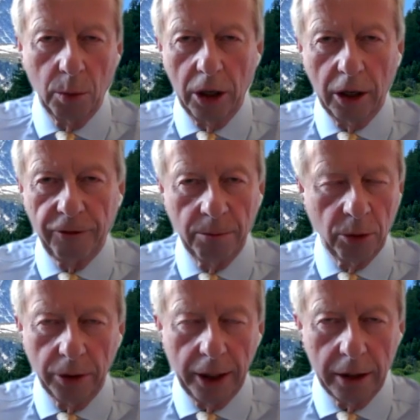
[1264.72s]
to work for
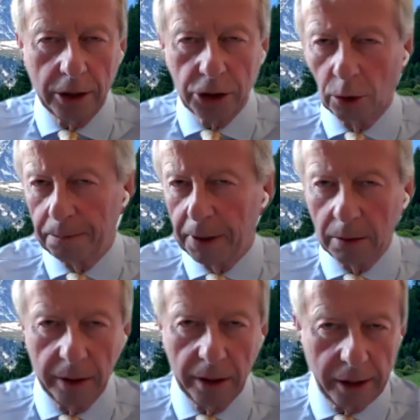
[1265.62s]
more than a short
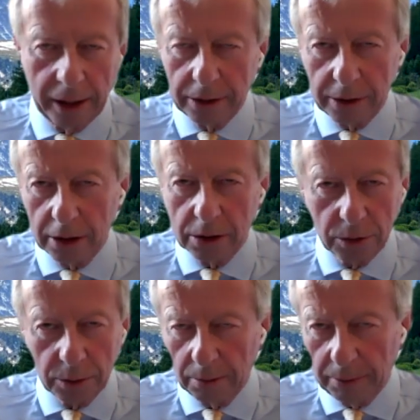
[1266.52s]
period, whether that's 6 or
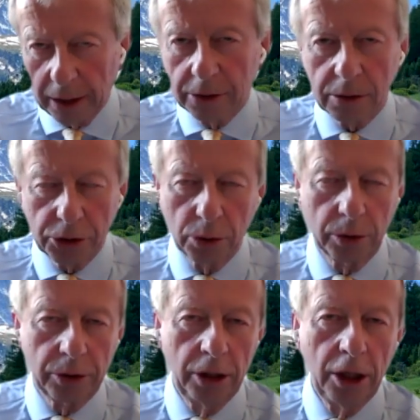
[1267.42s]
12 months or
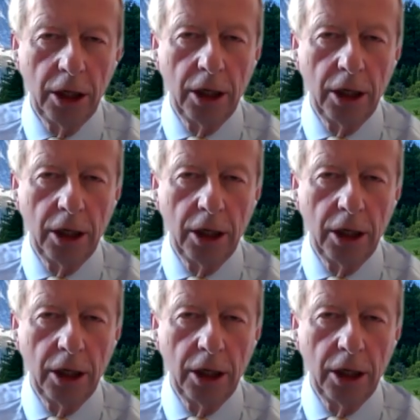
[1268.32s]
shorter.